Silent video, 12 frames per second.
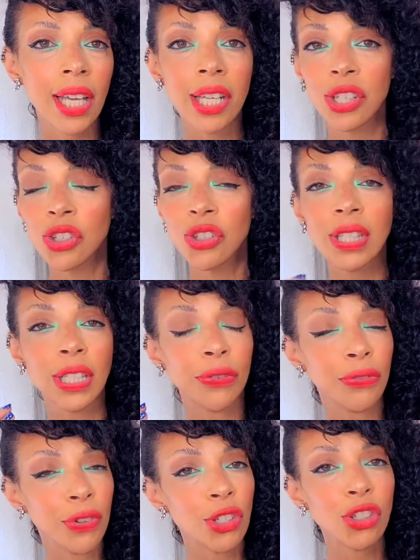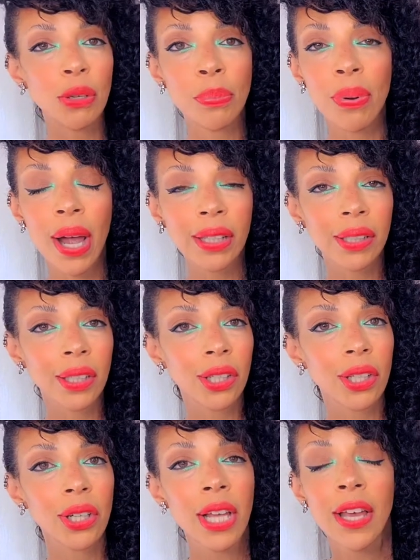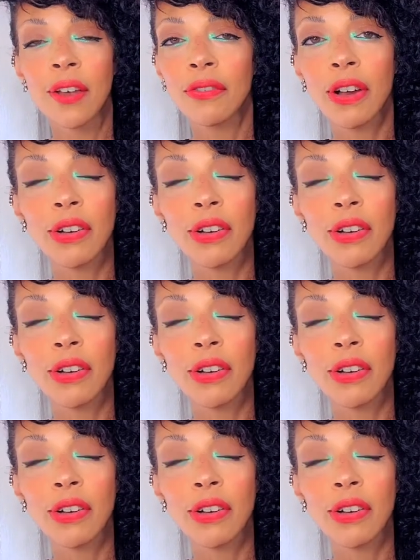It is just efficient, practical, very